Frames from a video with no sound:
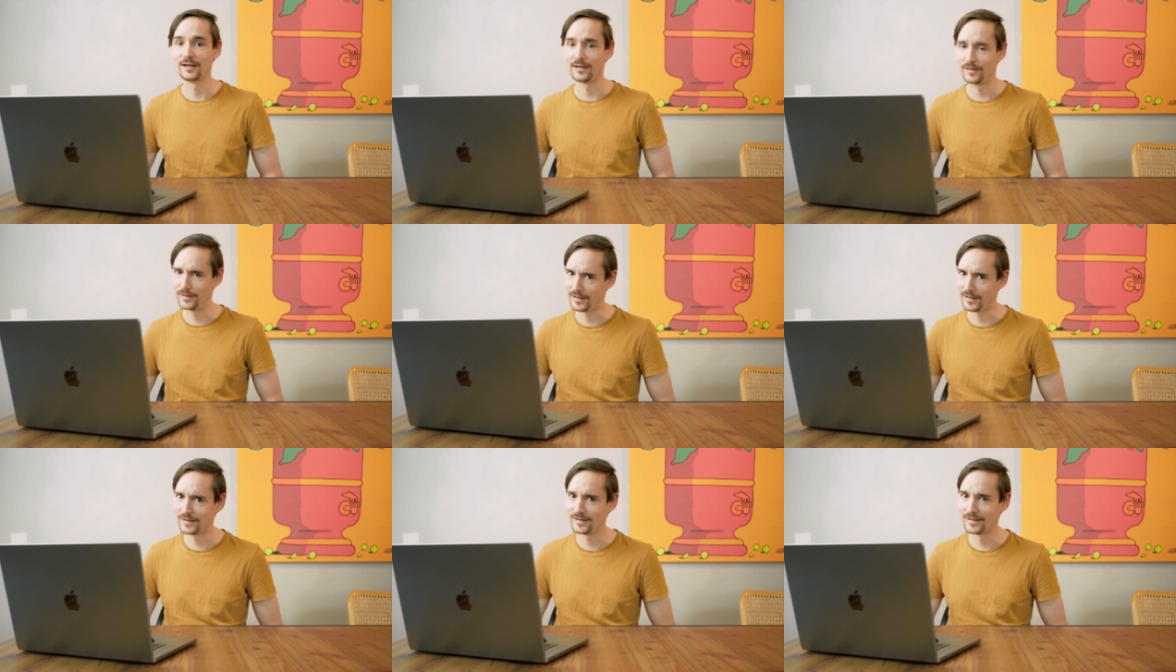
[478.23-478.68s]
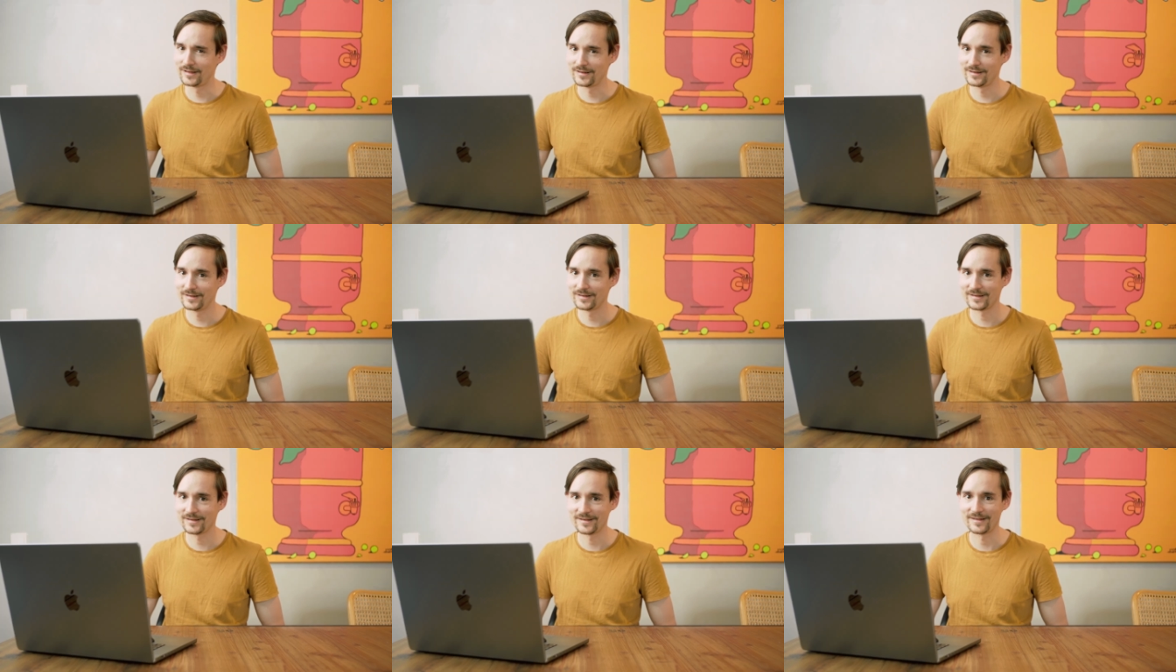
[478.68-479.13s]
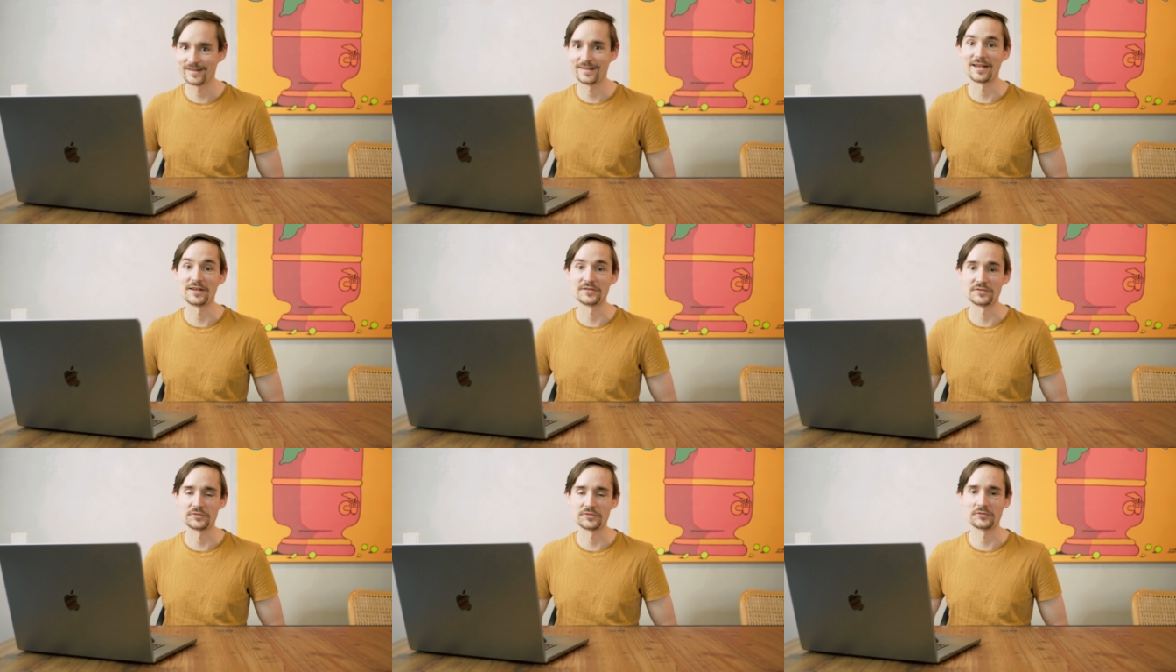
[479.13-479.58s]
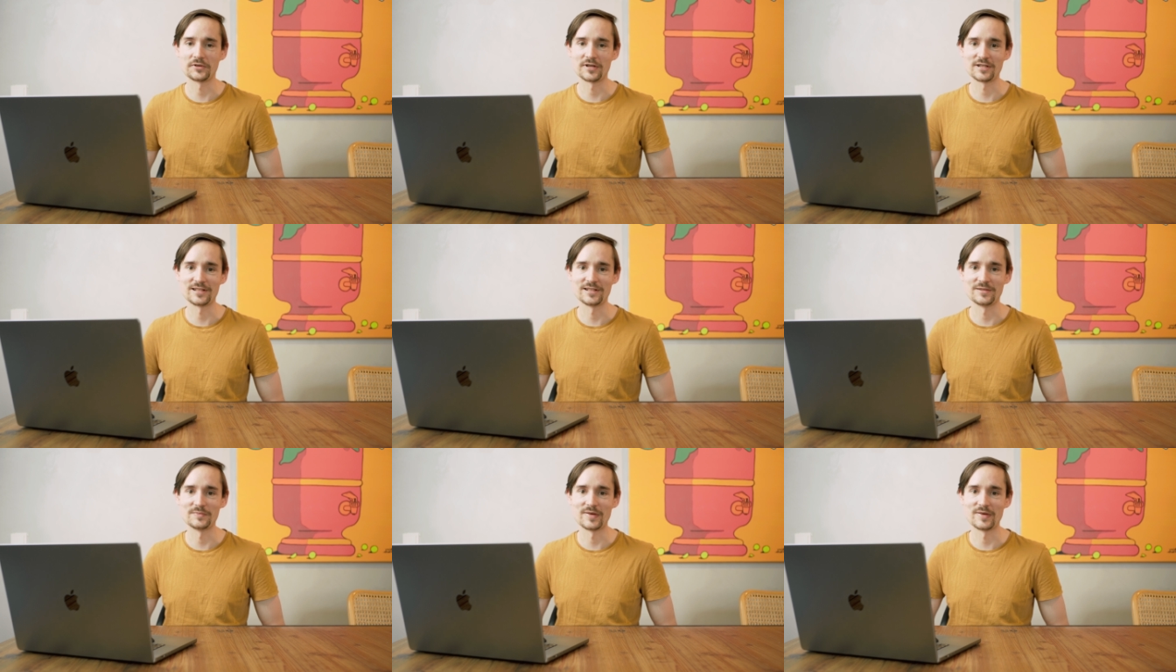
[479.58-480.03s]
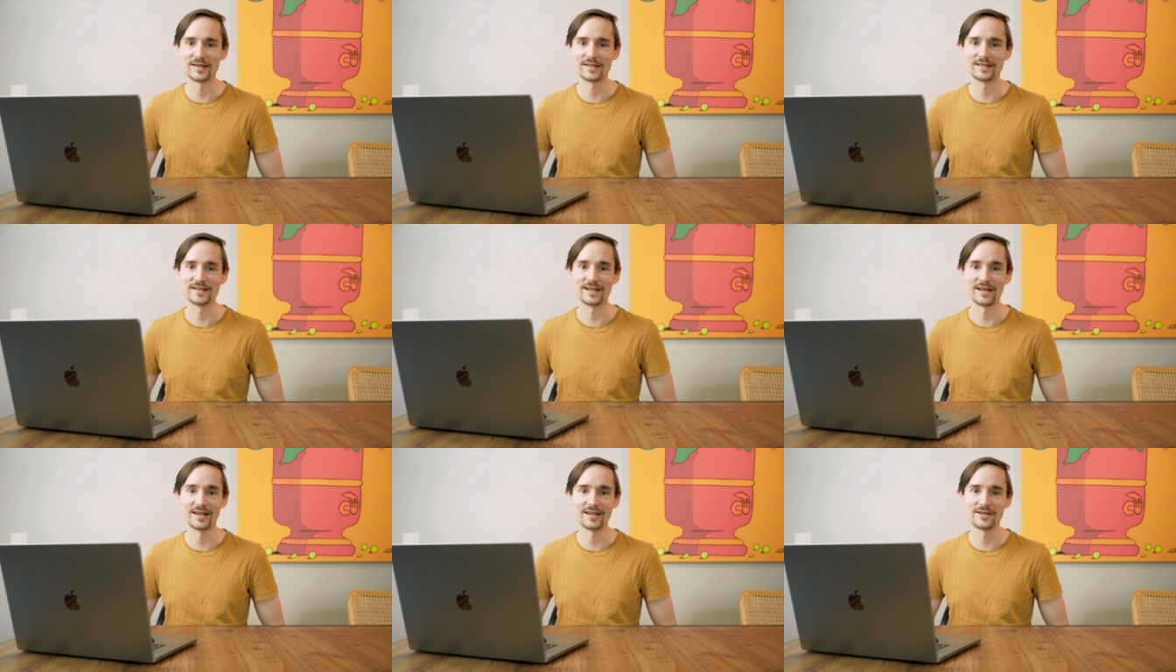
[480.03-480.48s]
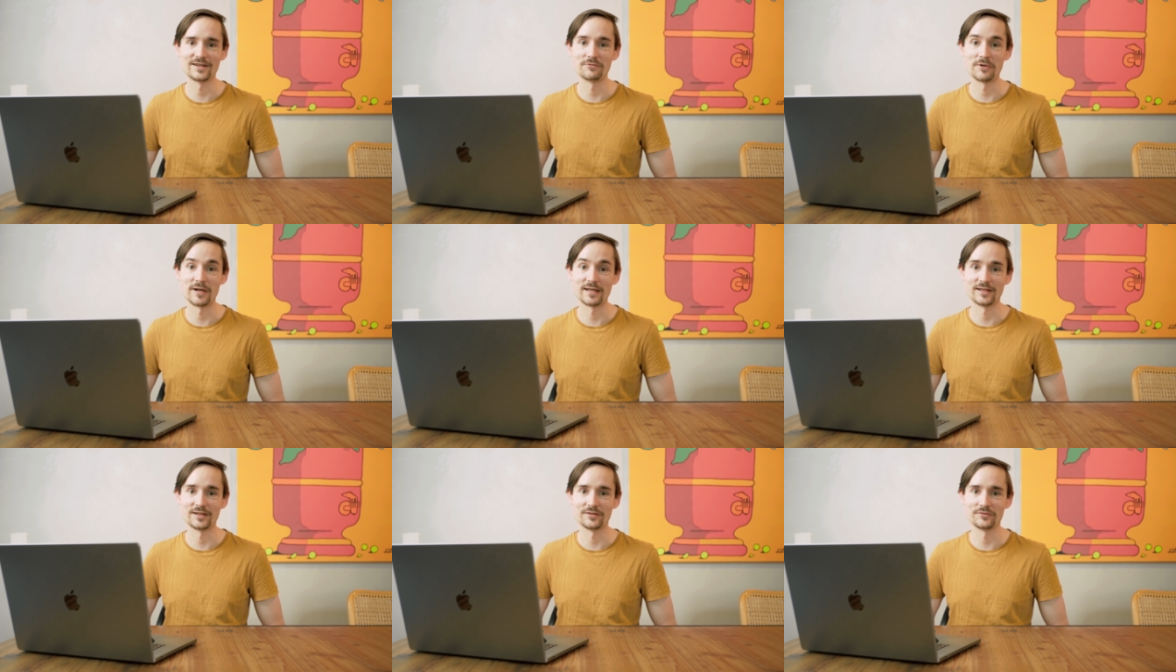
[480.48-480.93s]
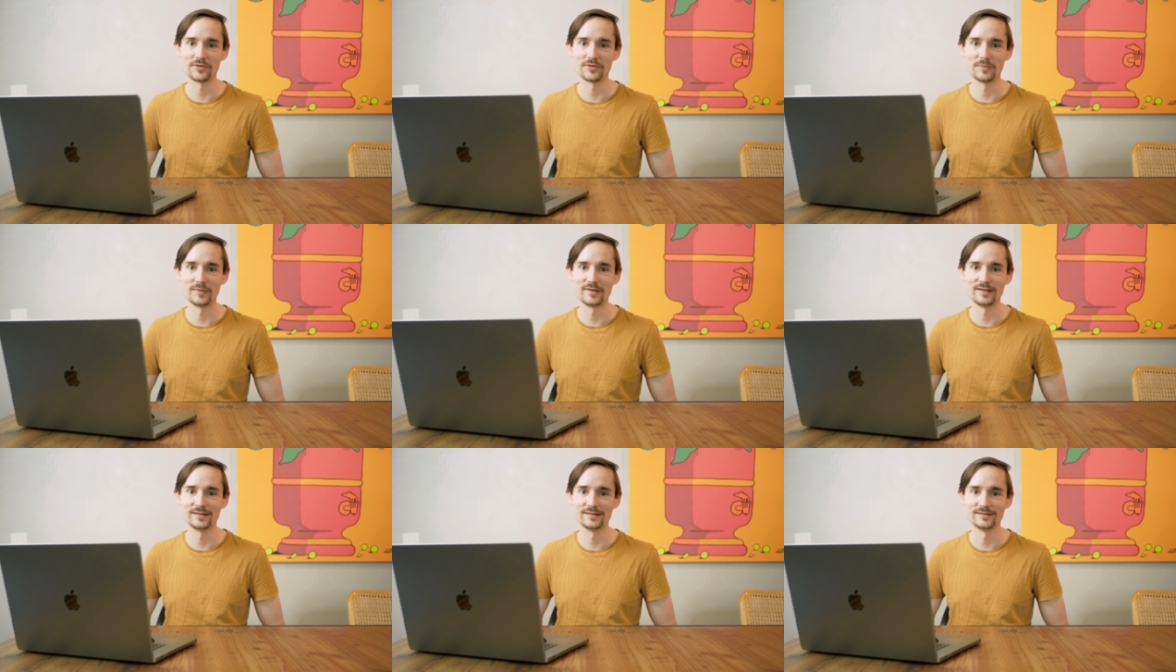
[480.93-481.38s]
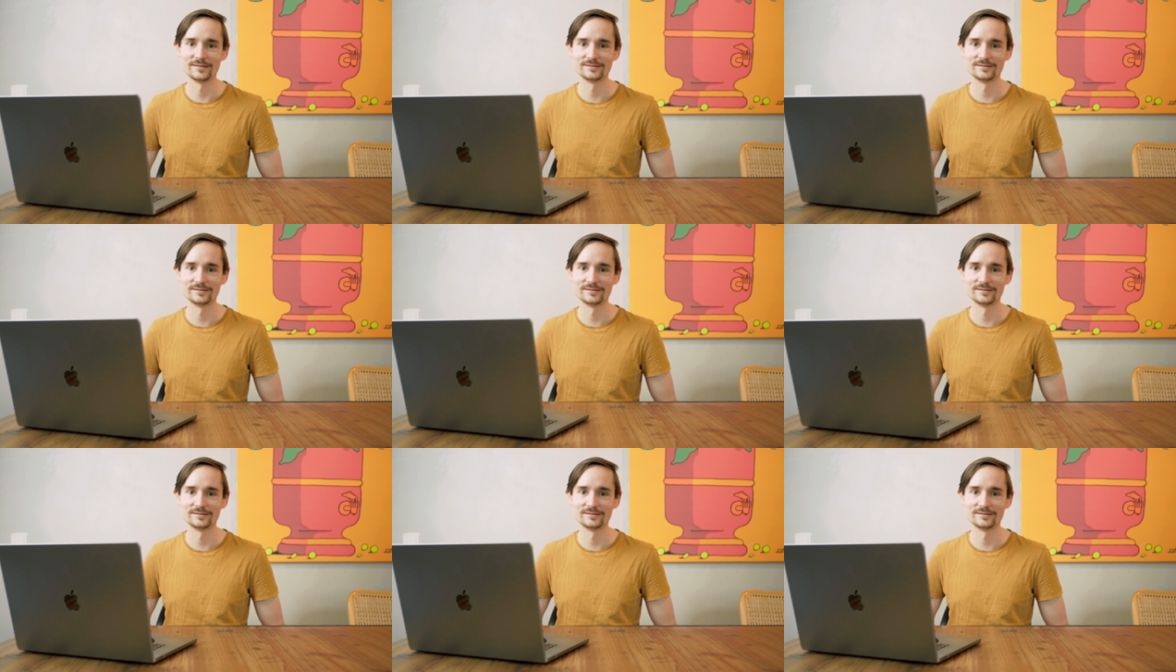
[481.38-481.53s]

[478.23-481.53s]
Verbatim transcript: Luckily, there's a freshly baked cake waiting for me.